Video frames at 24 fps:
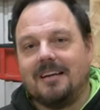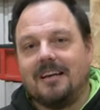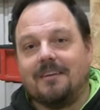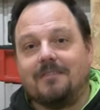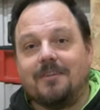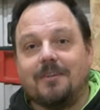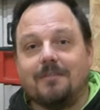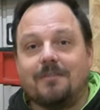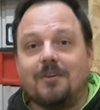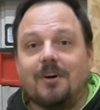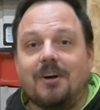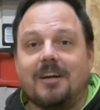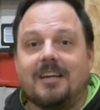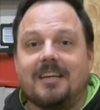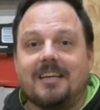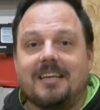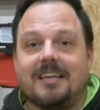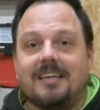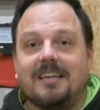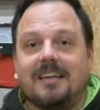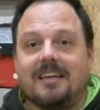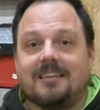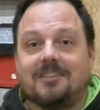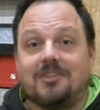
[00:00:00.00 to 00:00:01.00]
If you've got
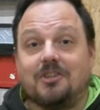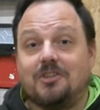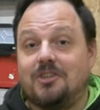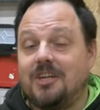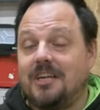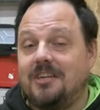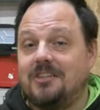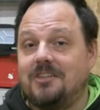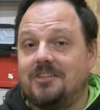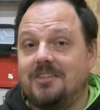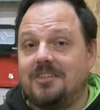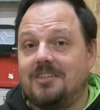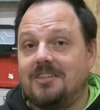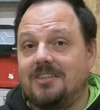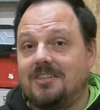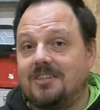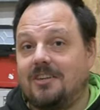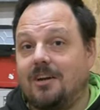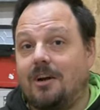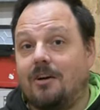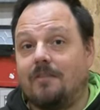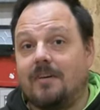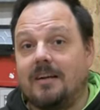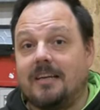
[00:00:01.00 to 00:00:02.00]
any
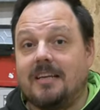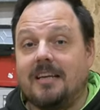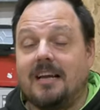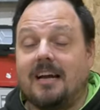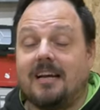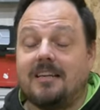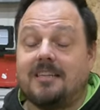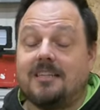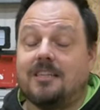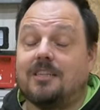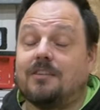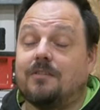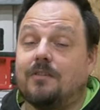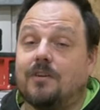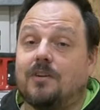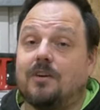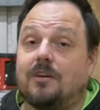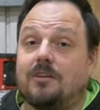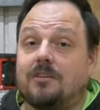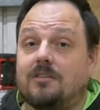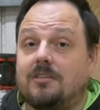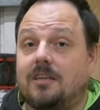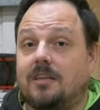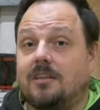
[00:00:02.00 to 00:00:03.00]
suggestions or any ideas for
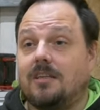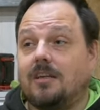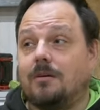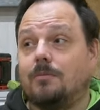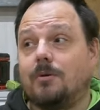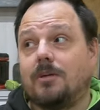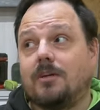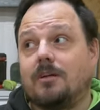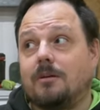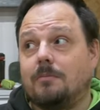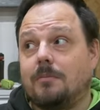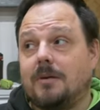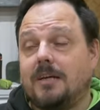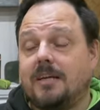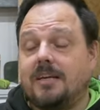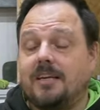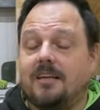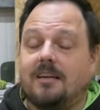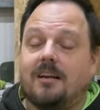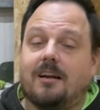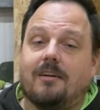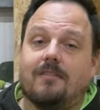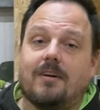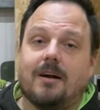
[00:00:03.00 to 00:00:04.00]
content that we could make
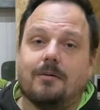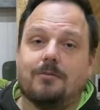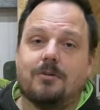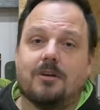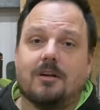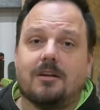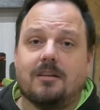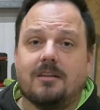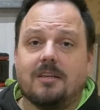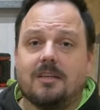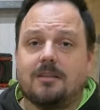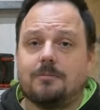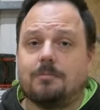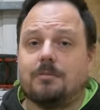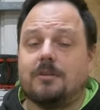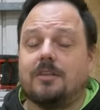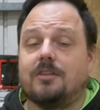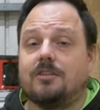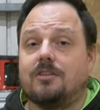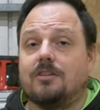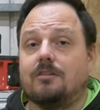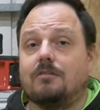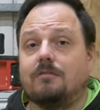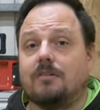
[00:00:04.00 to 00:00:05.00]
in and around all of this,
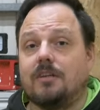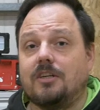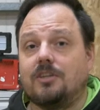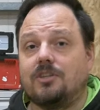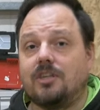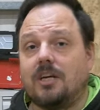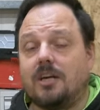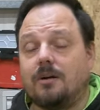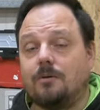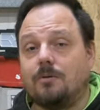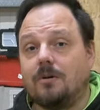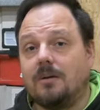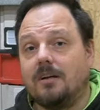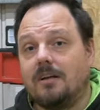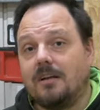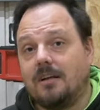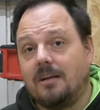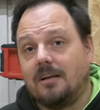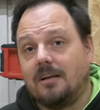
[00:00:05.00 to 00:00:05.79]
please do reach out.